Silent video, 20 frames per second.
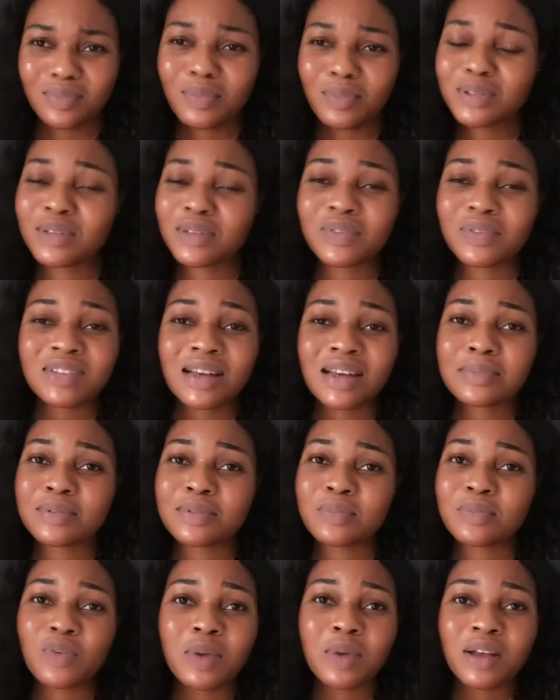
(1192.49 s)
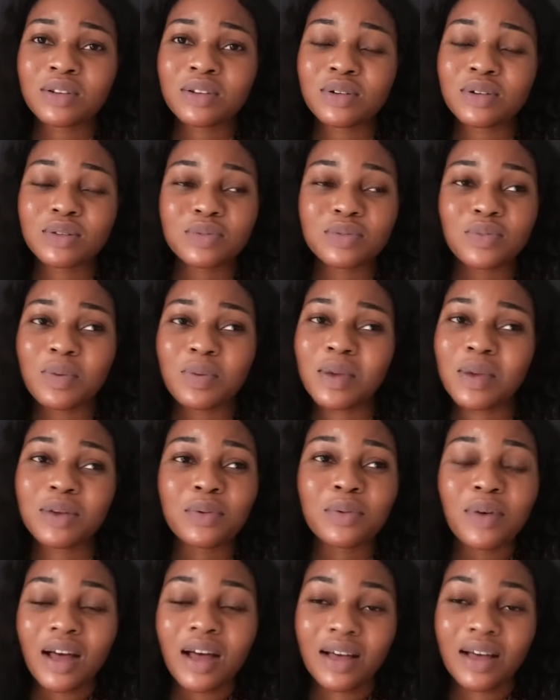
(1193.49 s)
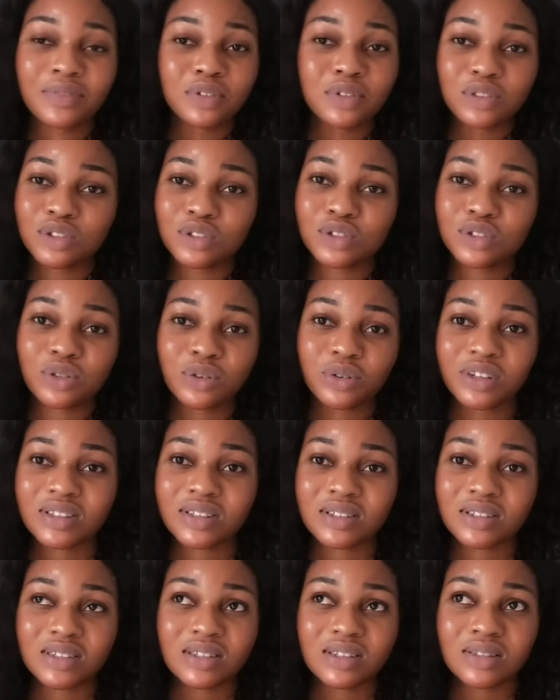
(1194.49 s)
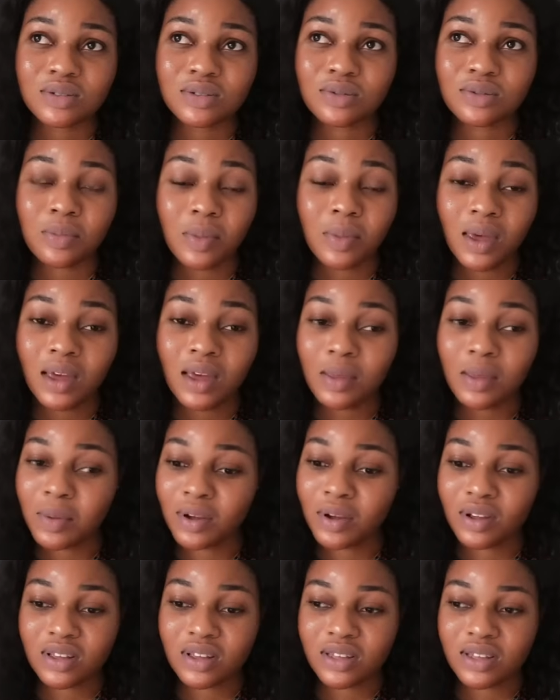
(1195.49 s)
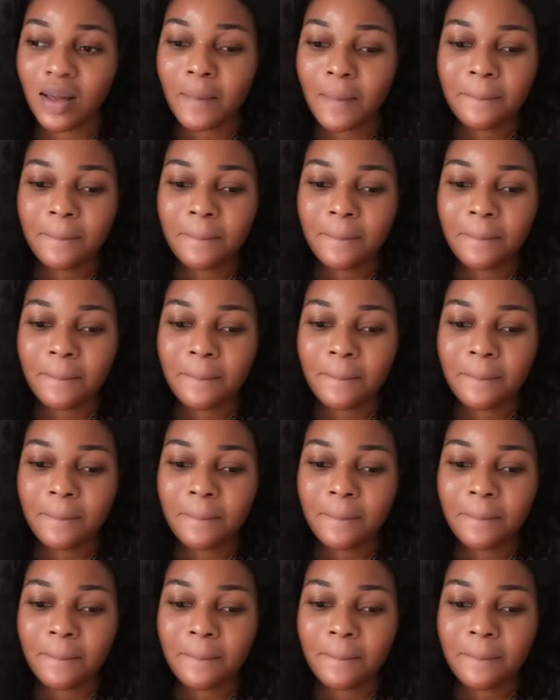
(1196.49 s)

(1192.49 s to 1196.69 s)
most of the time, women don't have those choices to make, because